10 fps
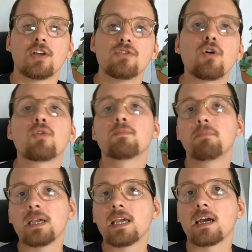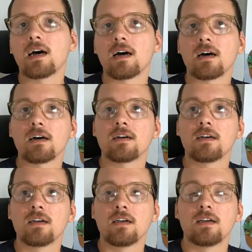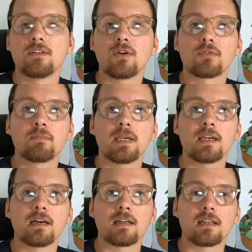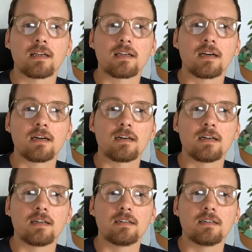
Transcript: don't be like a